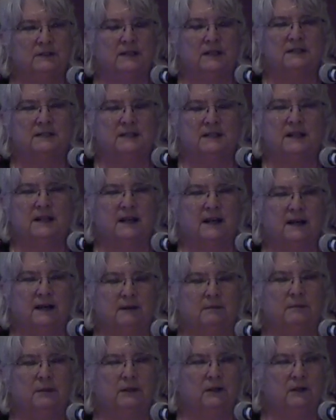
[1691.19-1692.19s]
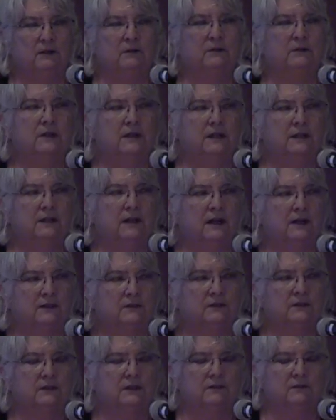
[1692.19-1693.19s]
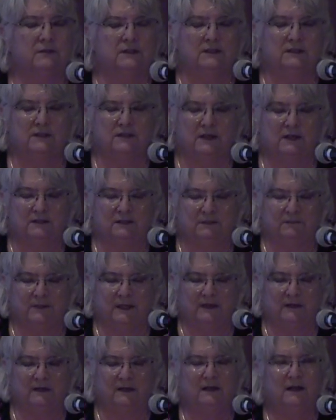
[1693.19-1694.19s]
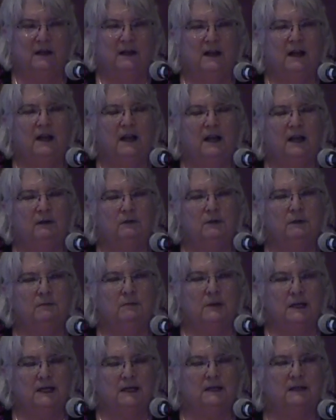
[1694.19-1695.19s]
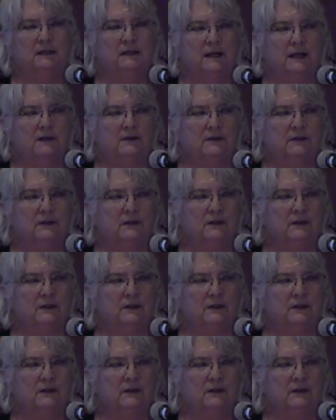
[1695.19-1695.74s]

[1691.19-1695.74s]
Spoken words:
That's that ambiguity doctrine that we talked about. And we might allow